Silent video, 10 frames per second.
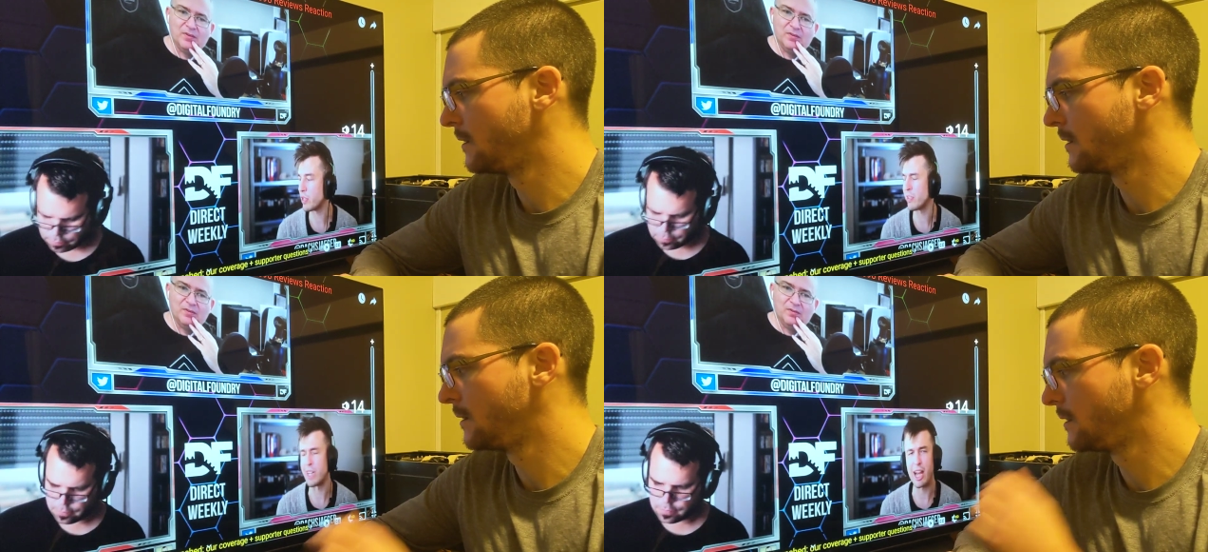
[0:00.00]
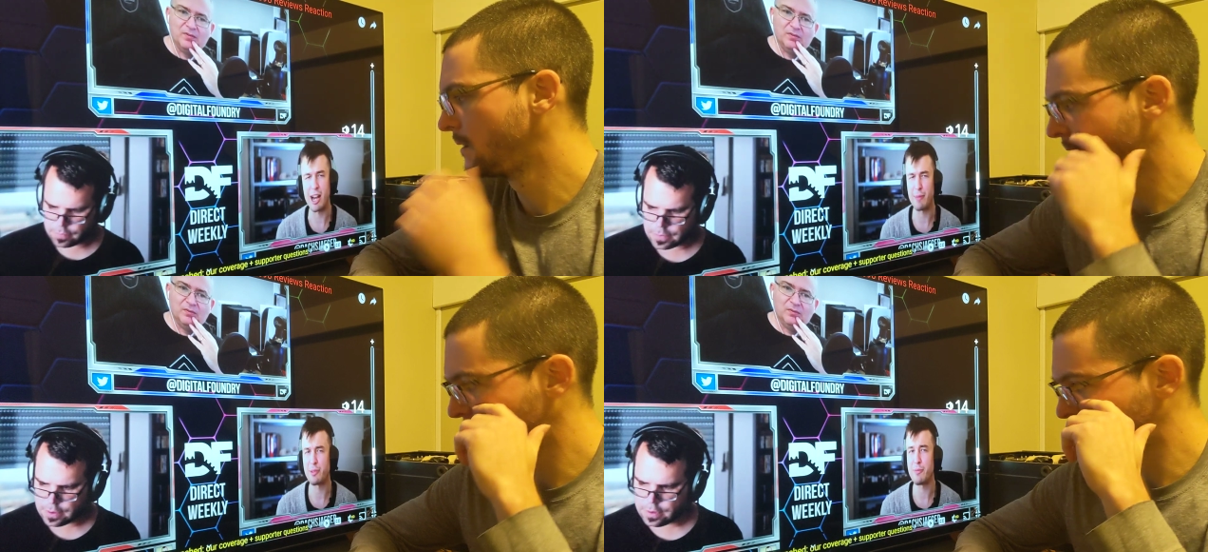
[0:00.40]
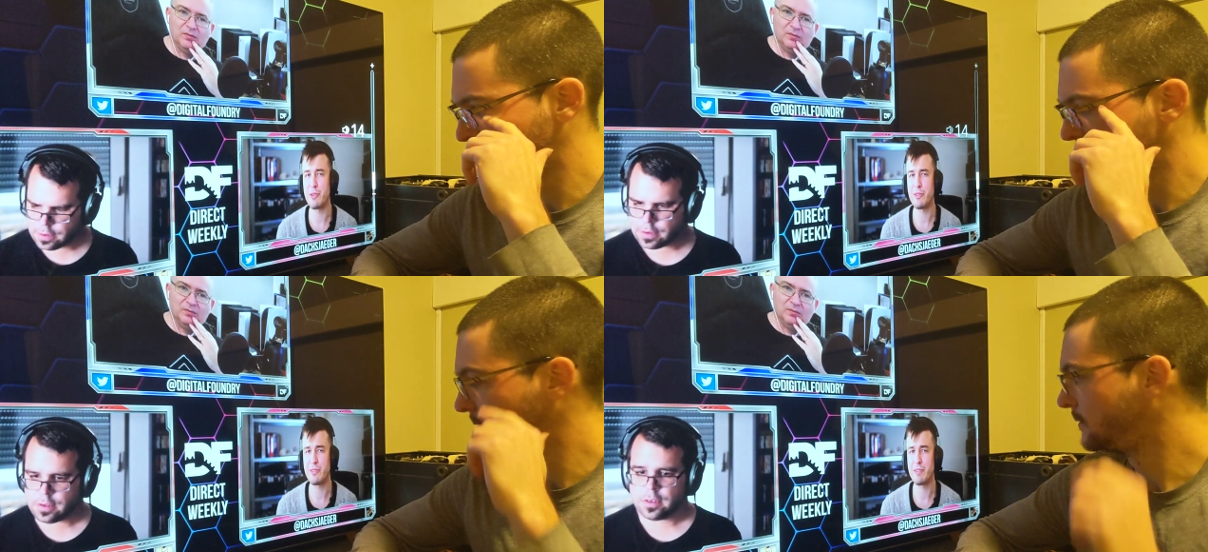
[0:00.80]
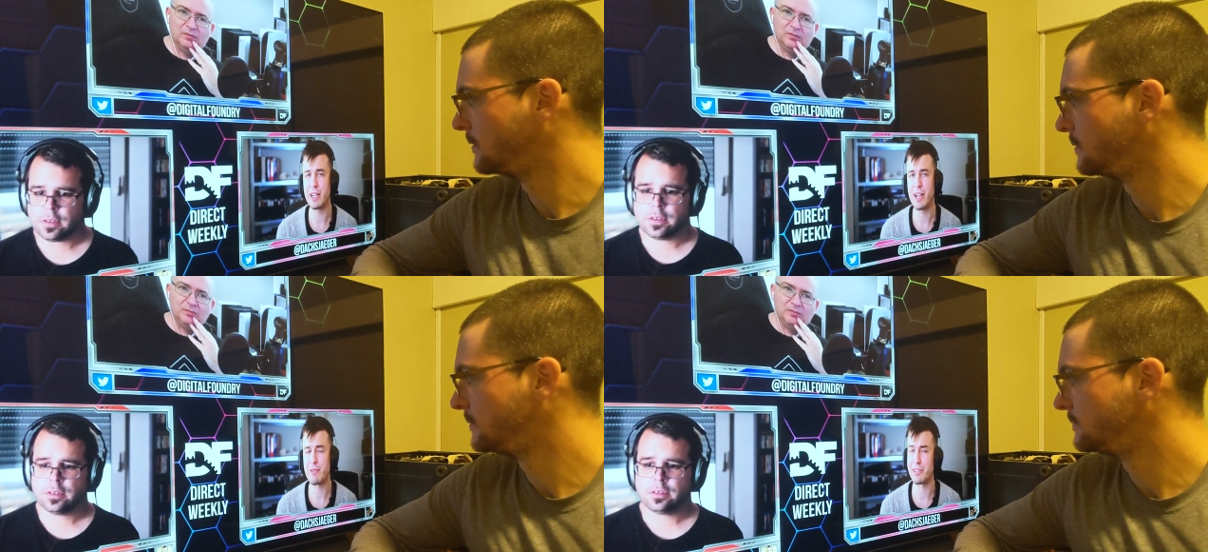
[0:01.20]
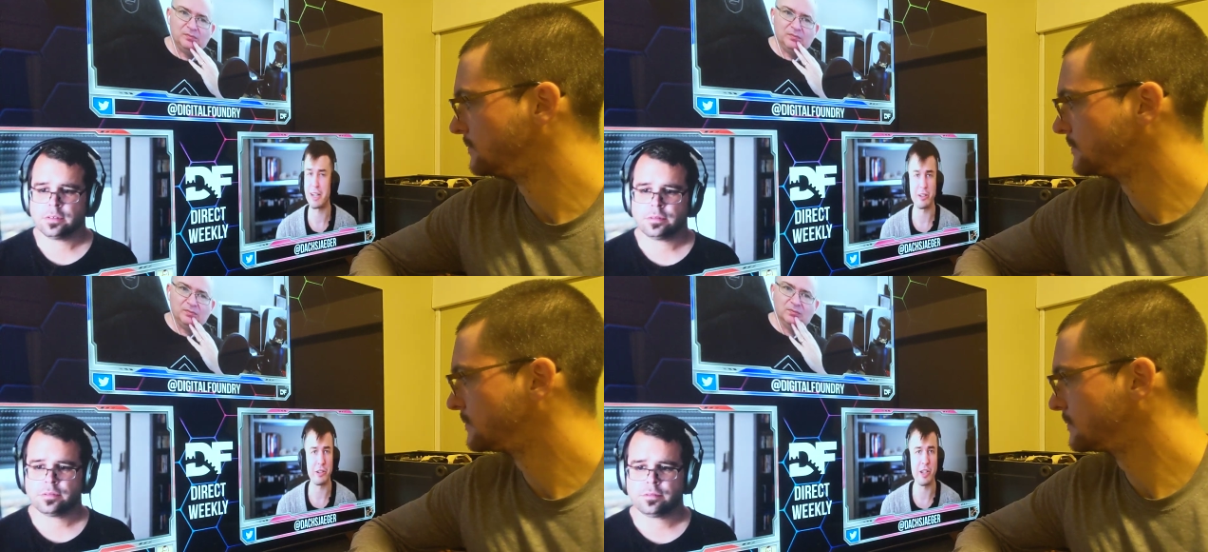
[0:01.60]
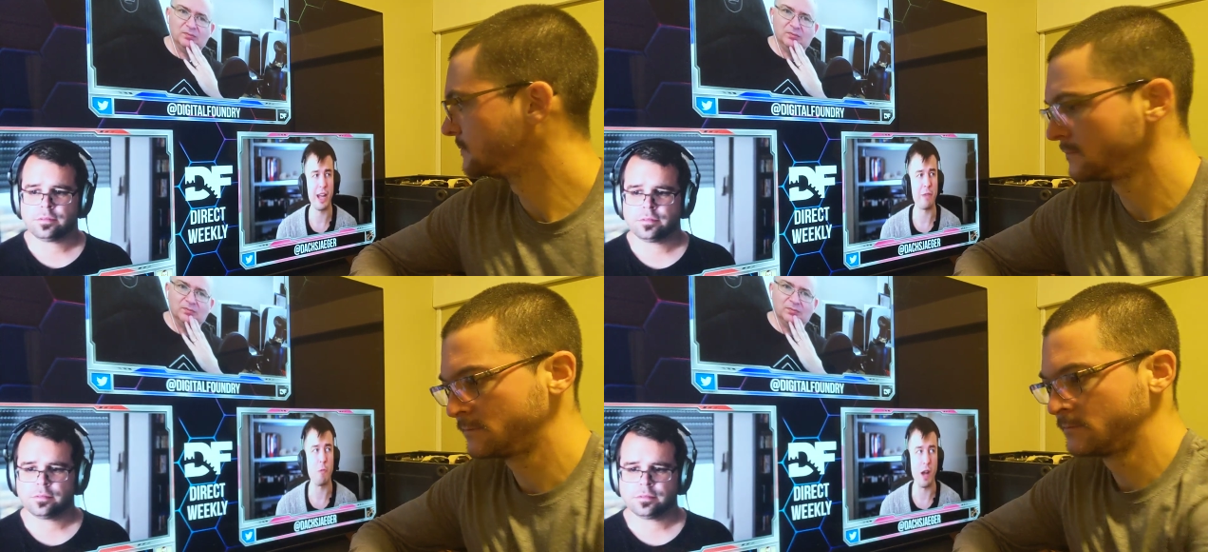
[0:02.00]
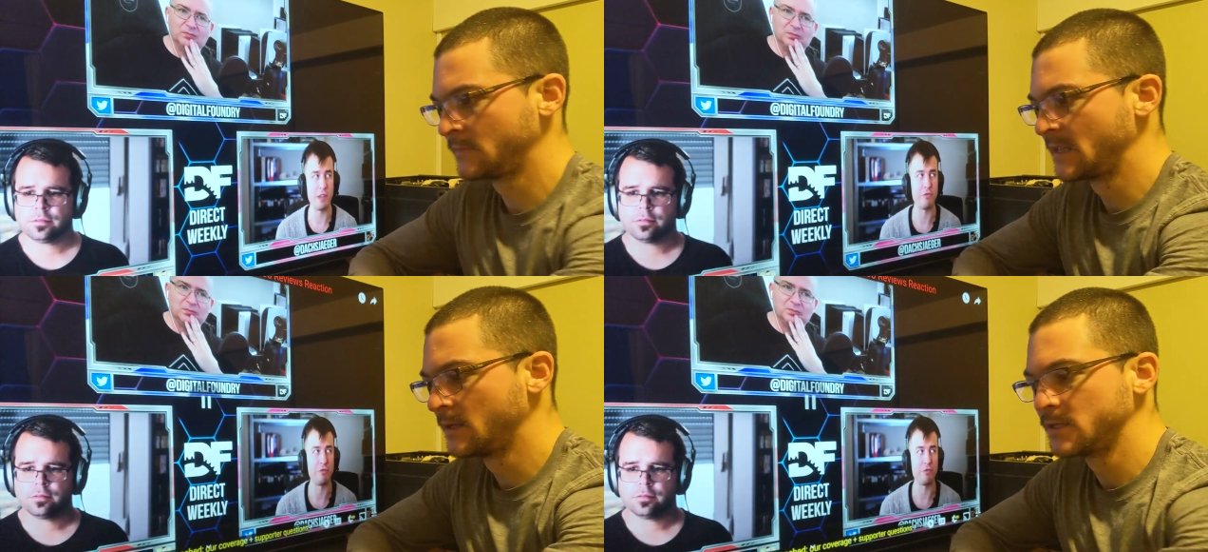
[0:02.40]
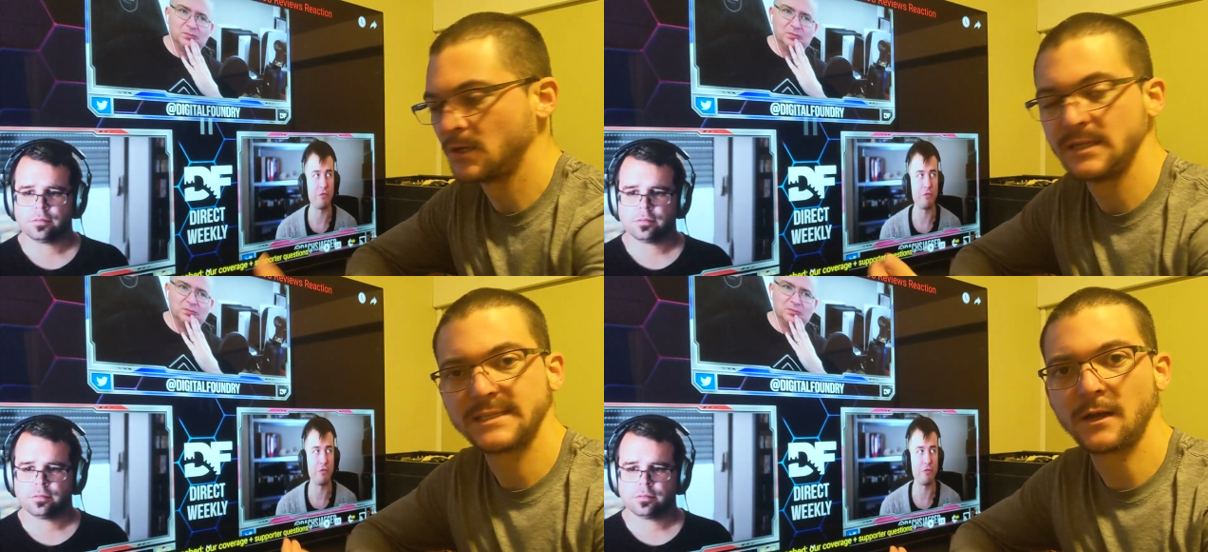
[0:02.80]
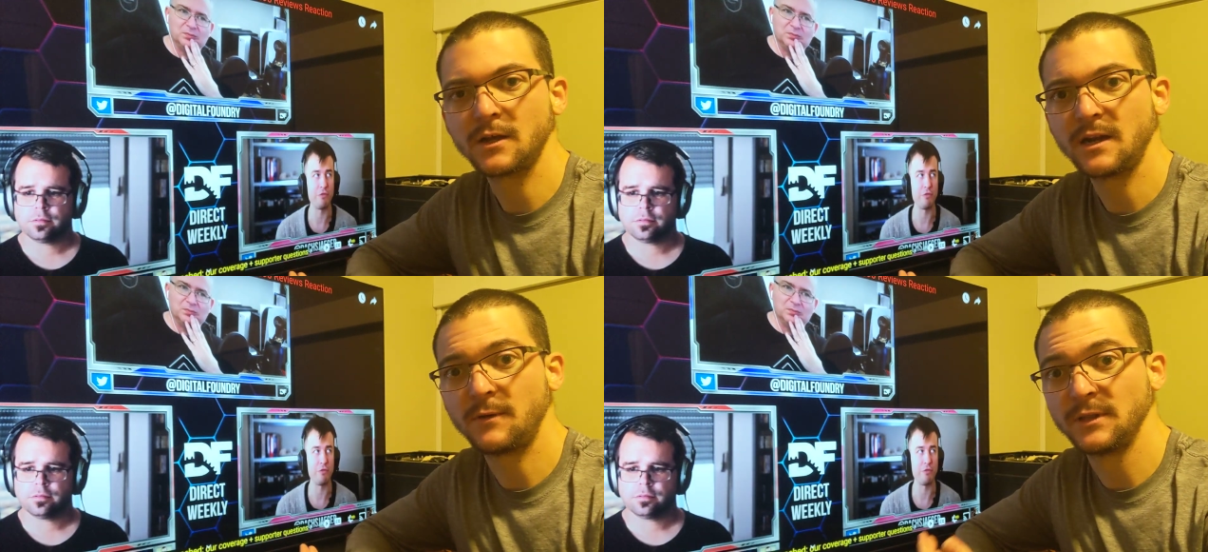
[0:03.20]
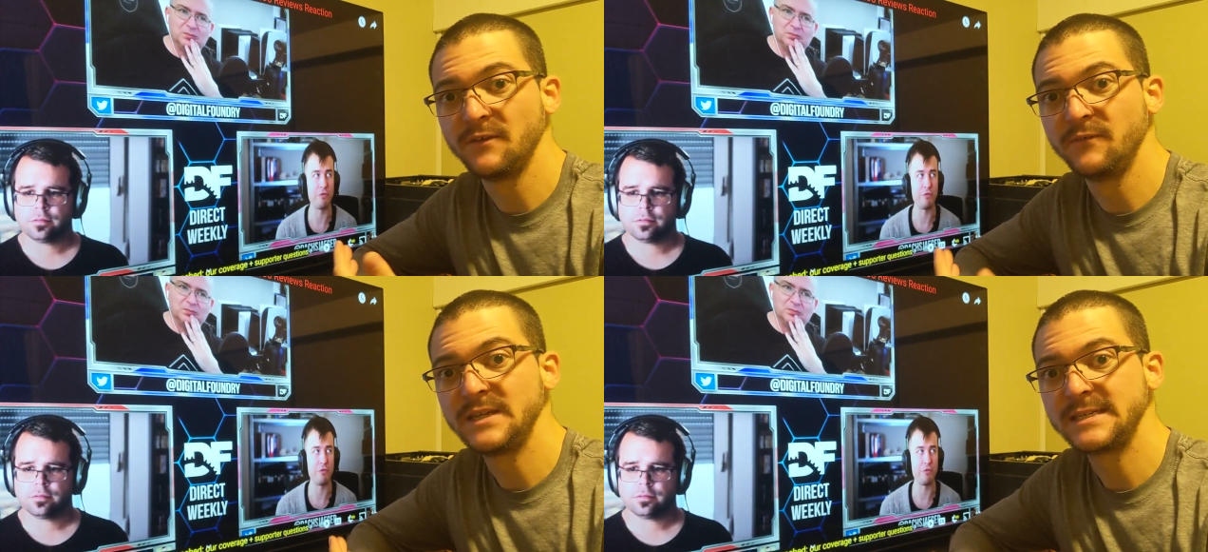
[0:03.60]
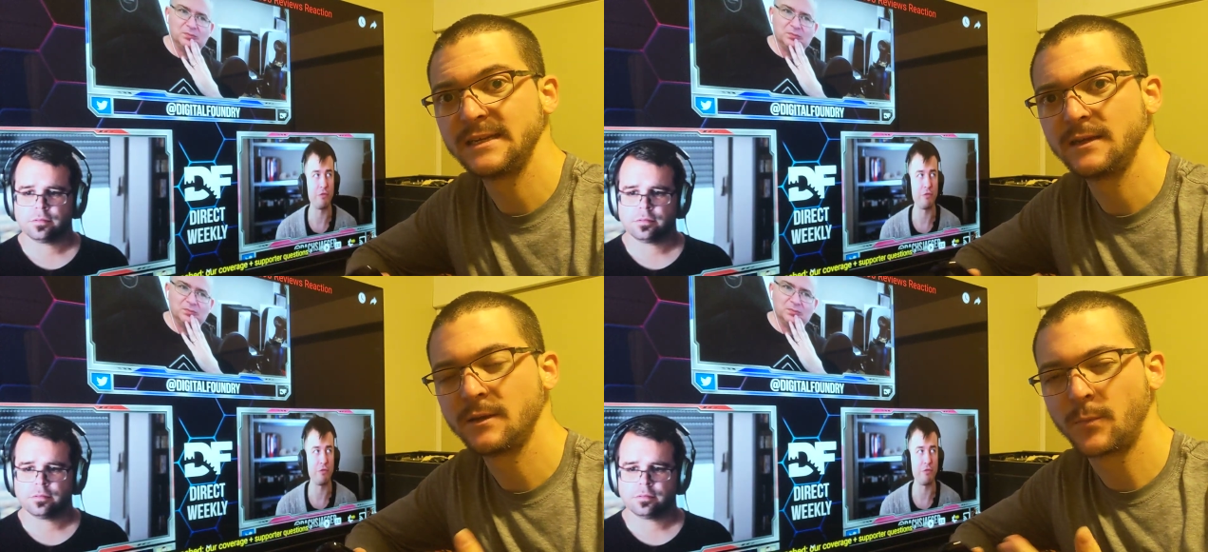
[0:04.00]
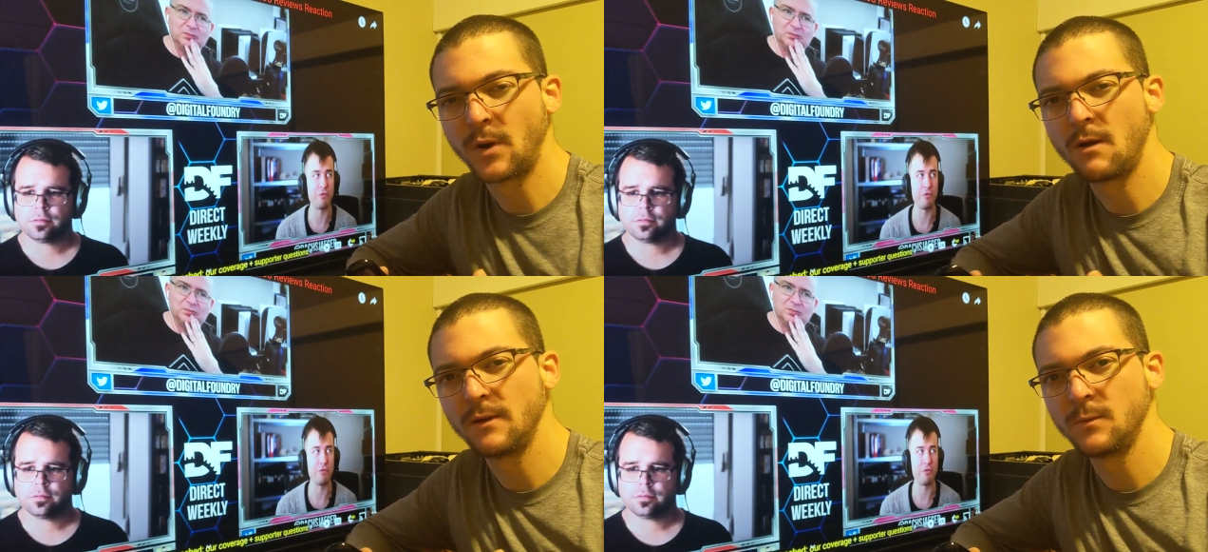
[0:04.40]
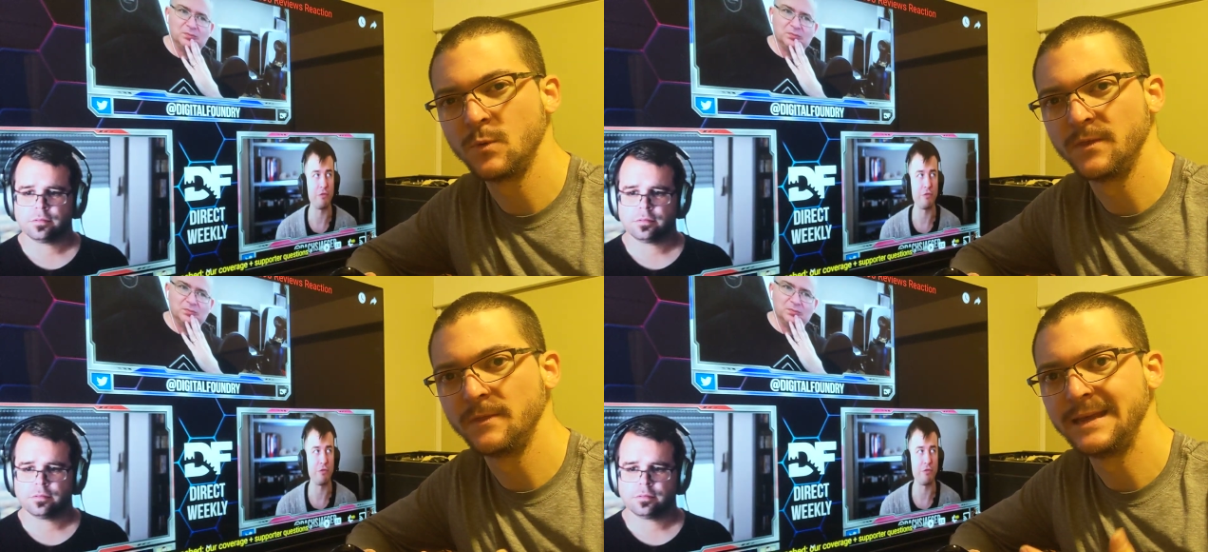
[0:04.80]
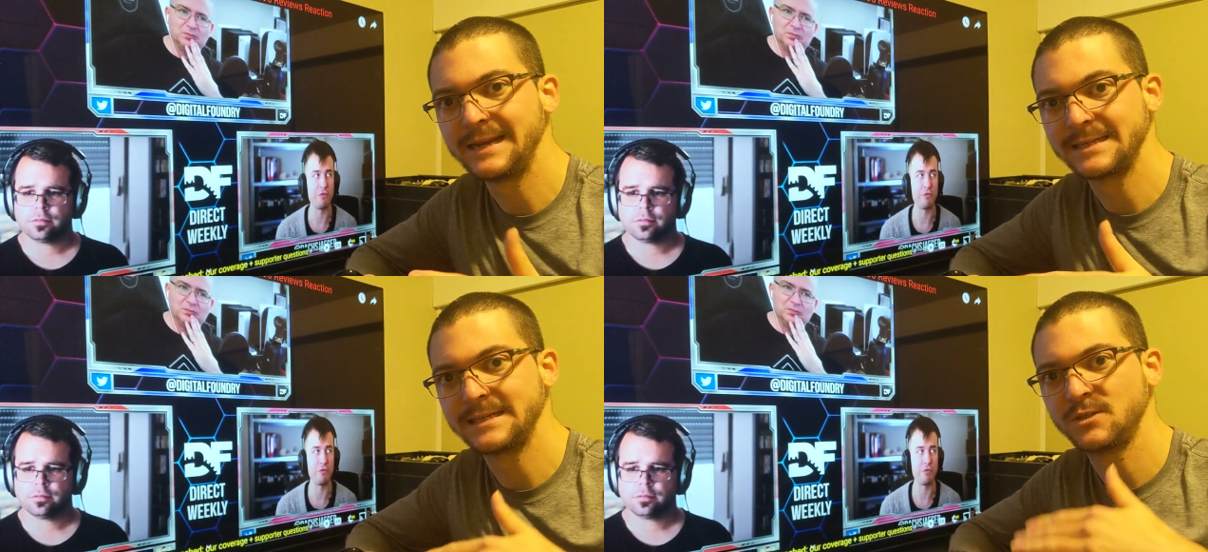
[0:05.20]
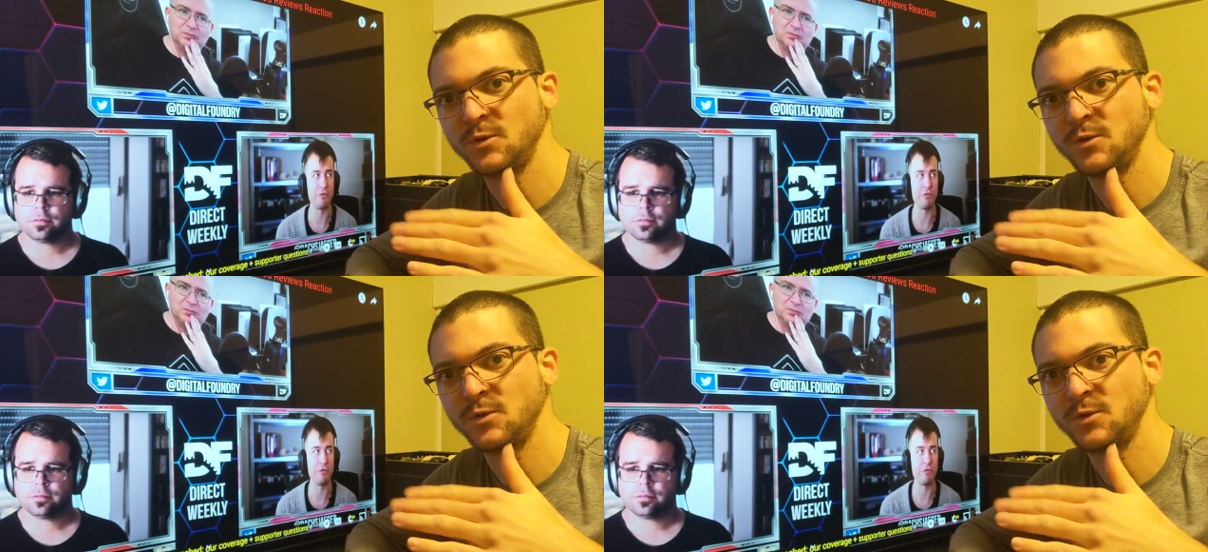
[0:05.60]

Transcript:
Speaker 1: situation is not optimal right now. It's not good. I want. So
Speaker 2: he's talking about the vsync problem with DLSS